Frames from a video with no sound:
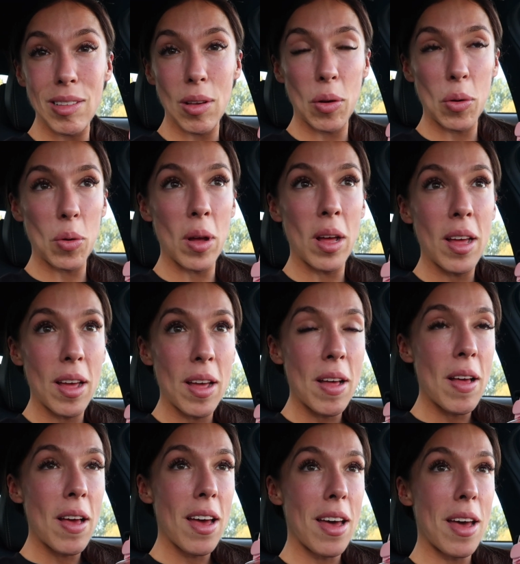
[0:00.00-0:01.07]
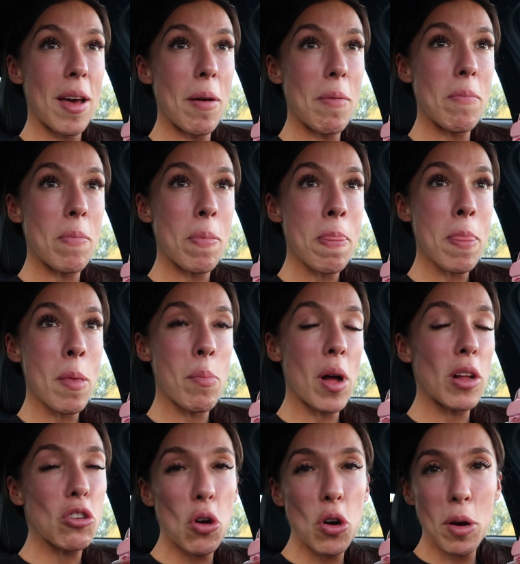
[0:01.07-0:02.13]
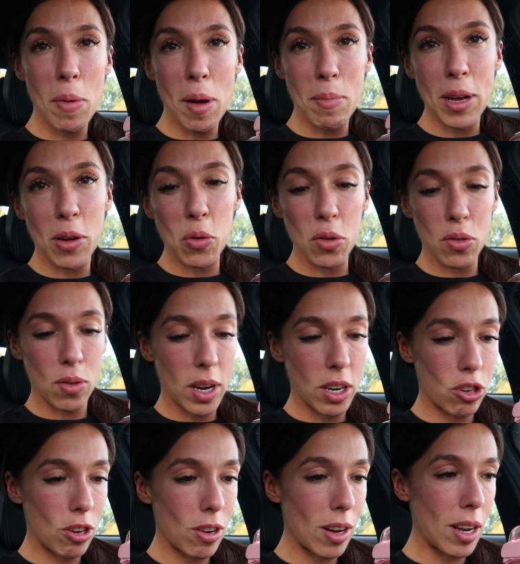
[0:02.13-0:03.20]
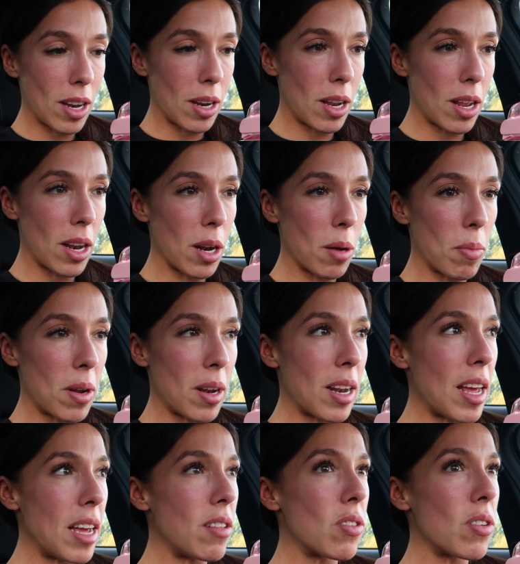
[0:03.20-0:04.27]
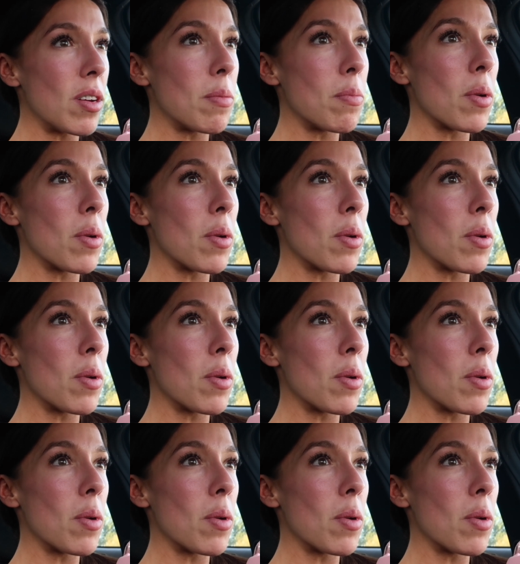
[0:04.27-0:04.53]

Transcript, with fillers: So, um, but I'll talk about my goals for next year a, a little bit later.